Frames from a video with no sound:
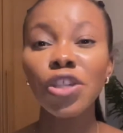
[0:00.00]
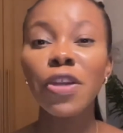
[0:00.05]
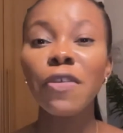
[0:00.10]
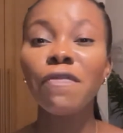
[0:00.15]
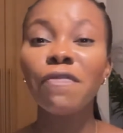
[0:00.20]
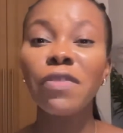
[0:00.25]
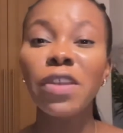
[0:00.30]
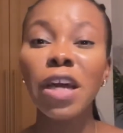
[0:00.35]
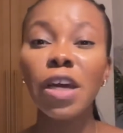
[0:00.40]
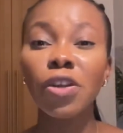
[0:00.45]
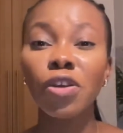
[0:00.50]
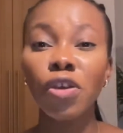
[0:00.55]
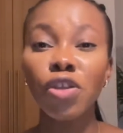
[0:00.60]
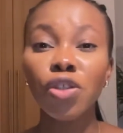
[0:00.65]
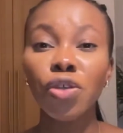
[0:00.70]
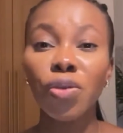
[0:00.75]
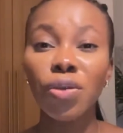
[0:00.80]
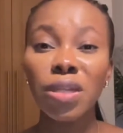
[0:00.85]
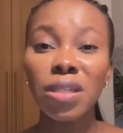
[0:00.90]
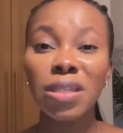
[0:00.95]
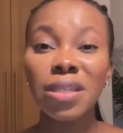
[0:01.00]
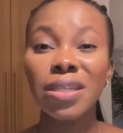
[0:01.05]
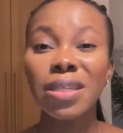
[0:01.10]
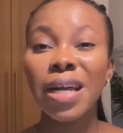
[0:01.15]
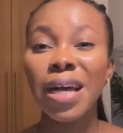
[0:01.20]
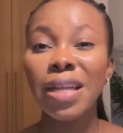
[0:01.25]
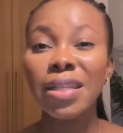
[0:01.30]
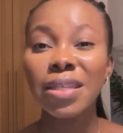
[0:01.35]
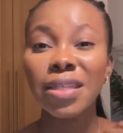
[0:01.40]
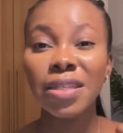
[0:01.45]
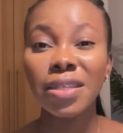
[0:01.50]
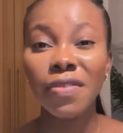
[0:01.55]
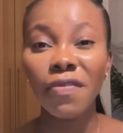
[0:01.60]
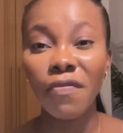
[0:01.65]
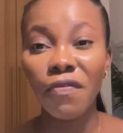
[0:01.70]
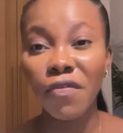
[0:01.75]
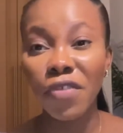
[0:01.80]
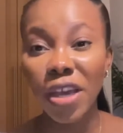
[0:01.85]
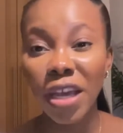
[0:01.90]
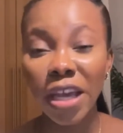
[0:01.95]
they are not considered
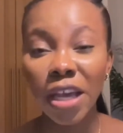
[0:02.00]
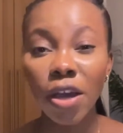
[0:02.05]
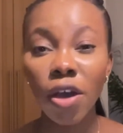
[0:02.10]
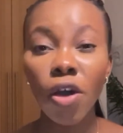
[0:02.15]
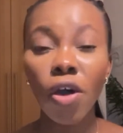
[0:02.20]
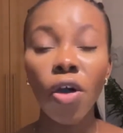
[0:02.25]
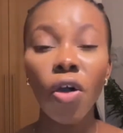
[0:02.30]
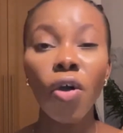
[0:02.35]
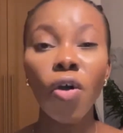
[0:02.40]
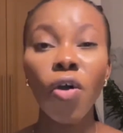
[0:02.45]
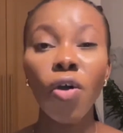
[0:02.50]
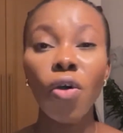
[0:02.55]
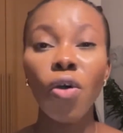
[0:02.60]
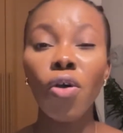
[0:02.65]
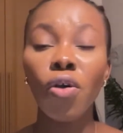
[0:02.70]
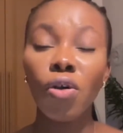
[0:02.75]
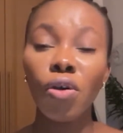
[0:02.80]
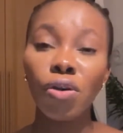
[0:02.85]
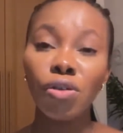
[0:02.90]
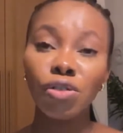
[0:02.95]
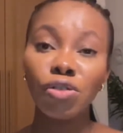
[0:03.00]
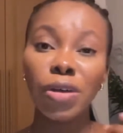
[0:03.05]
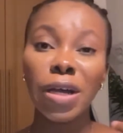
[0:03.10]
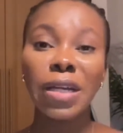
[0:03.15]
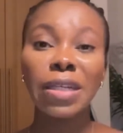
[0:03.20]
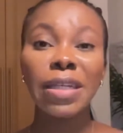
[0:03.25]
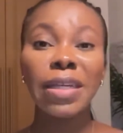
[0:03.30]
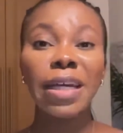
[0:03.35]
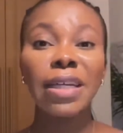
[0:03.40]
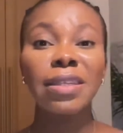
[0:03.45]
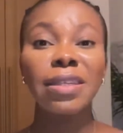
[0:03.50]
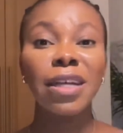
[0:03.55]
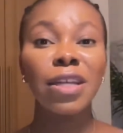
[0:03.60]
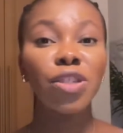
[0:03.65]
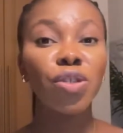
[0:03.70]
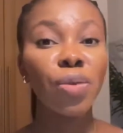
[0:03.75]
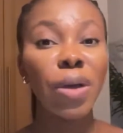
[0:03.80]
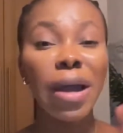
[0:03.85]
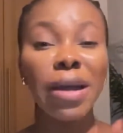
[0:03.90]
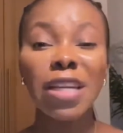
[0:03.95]
severe or
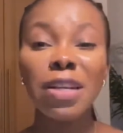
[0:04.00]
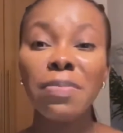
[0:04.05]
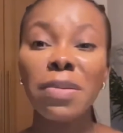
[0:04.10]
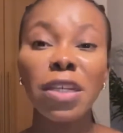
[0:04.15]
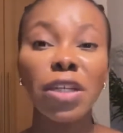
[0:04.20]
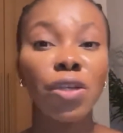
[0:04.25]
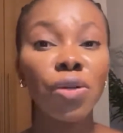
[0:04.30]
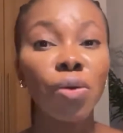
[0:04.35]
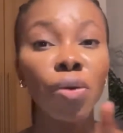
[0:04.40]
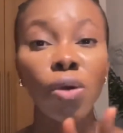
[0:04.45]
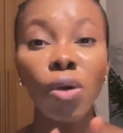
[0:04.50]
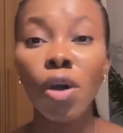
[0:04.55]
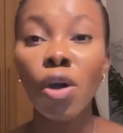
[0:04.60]
contraindicated to any medical